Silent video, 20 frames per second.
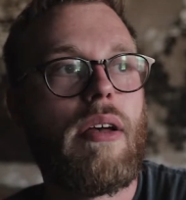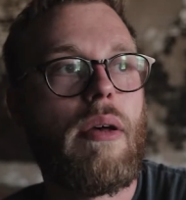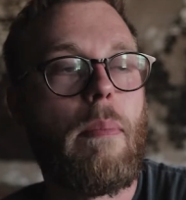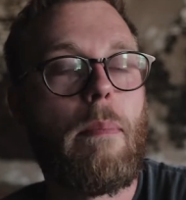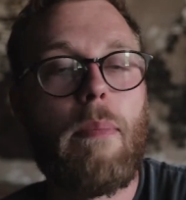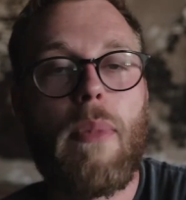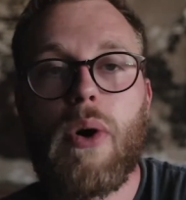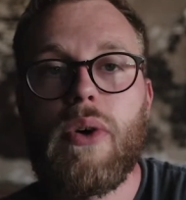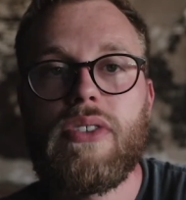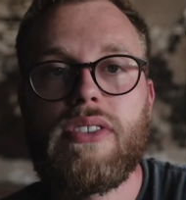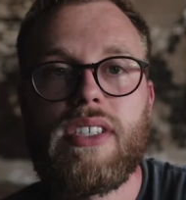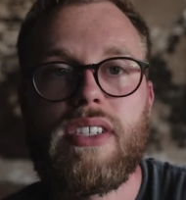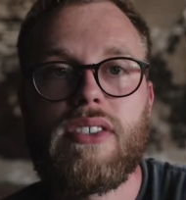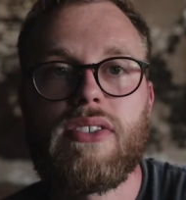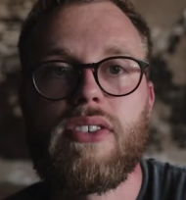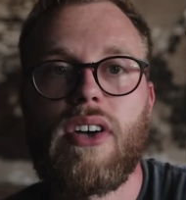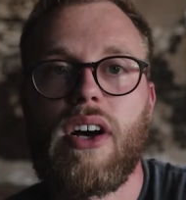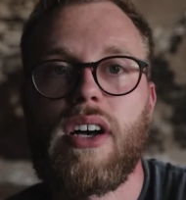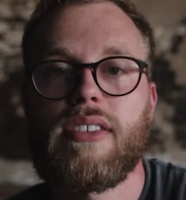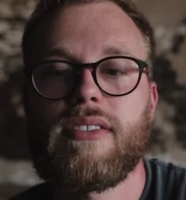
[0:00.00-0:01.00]
most
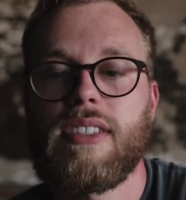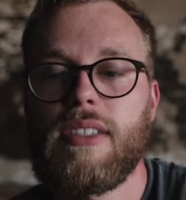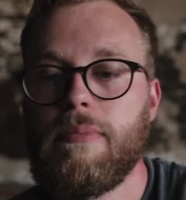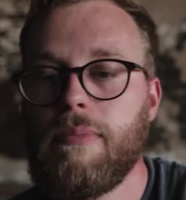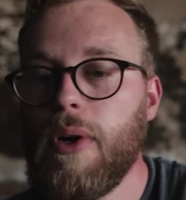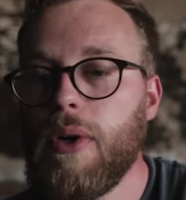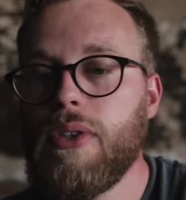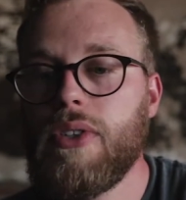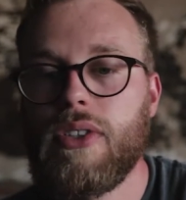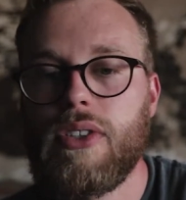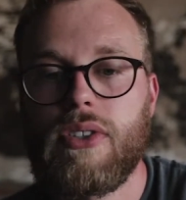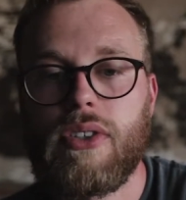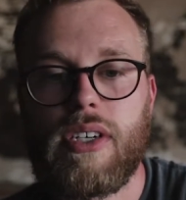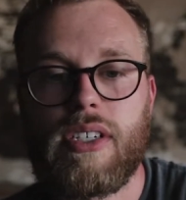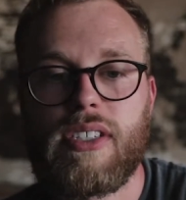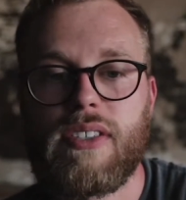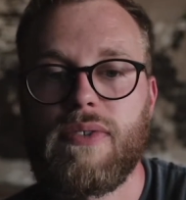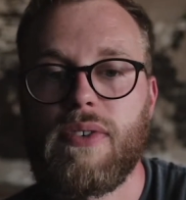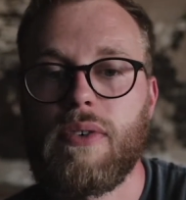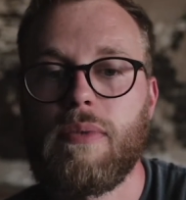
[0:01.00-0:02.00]
exhausting, most
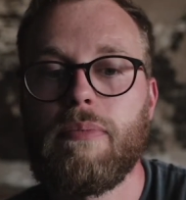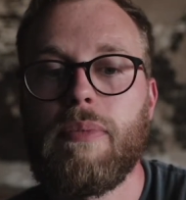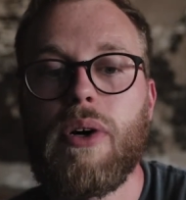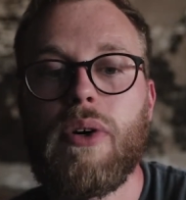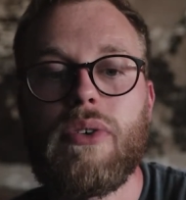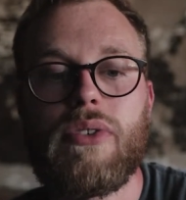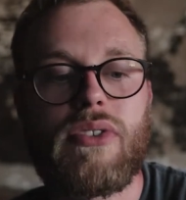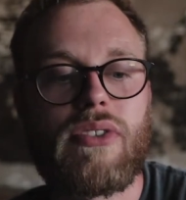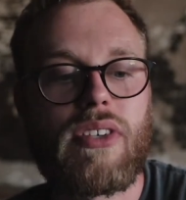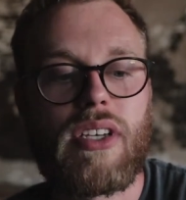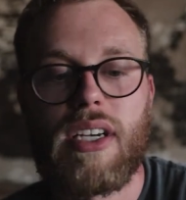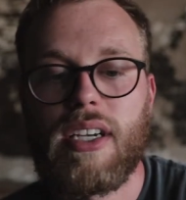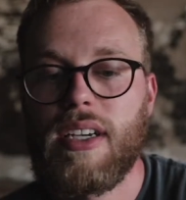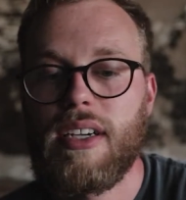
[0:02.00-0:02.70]
stressful, most